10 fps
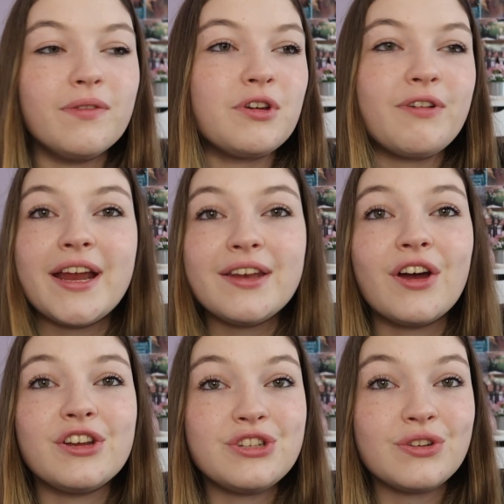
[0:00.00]
grade
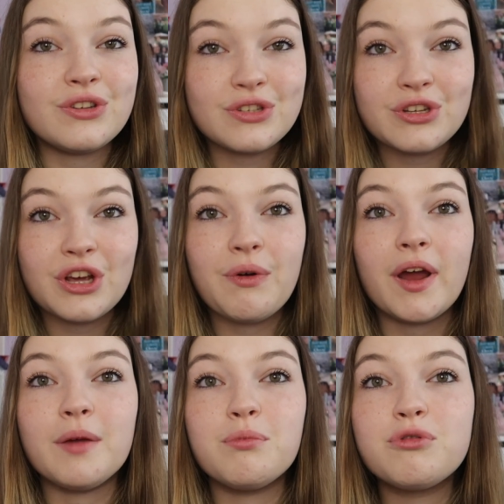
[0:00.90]
9 students do,
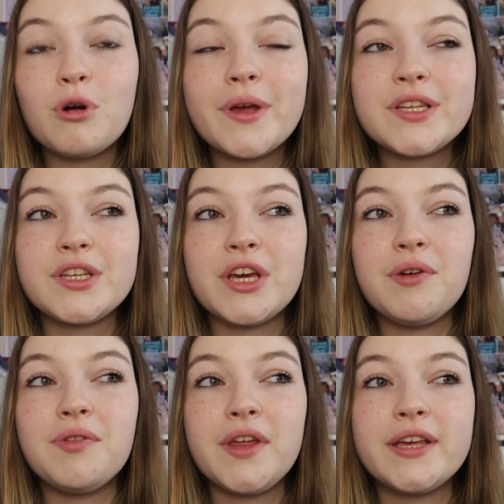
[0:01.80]
and I promise
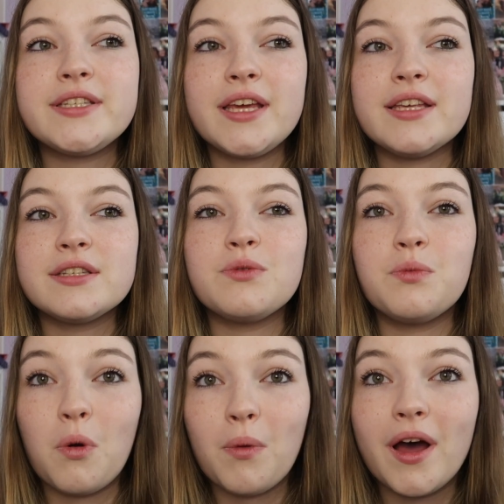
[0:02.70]
you this is
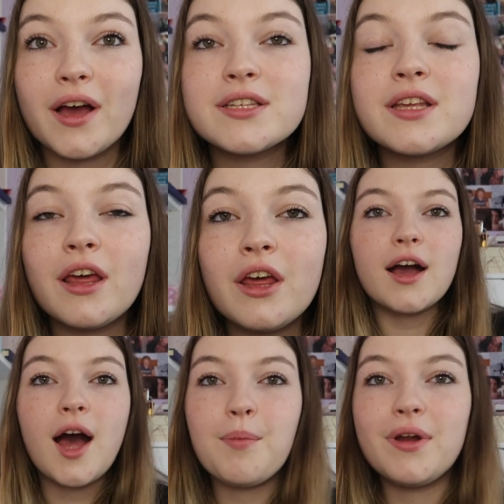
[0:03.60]
what works. A
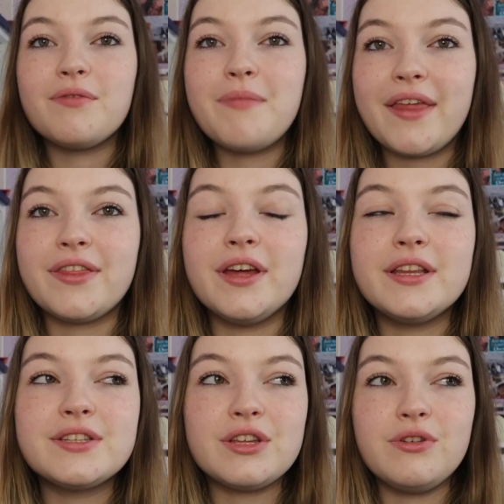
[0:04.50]
couple of
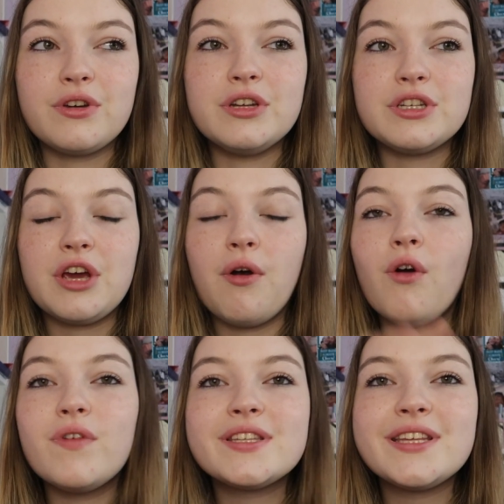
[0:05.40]
methods that you can do.
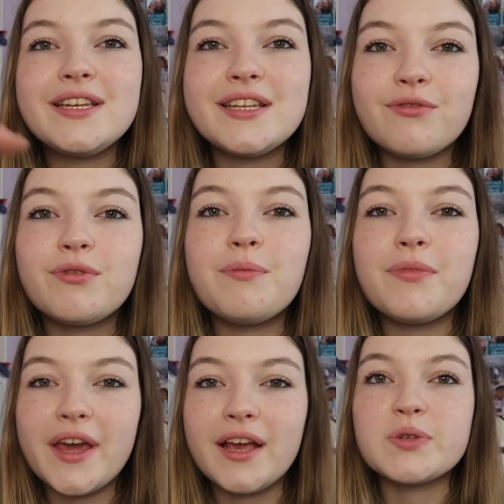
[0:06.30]
Obviously different
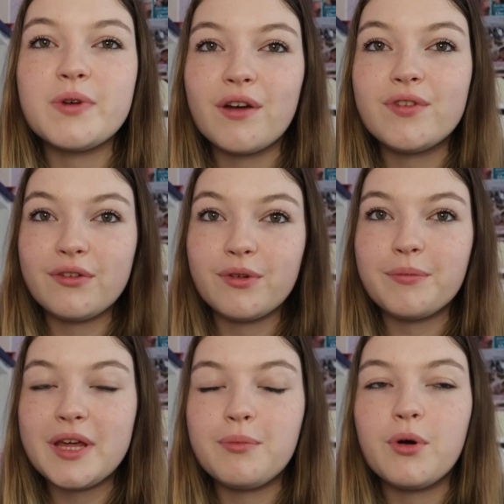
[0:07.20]
things work for different
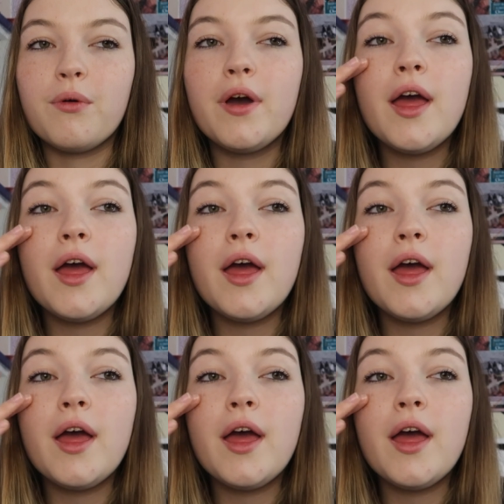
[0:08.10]
people,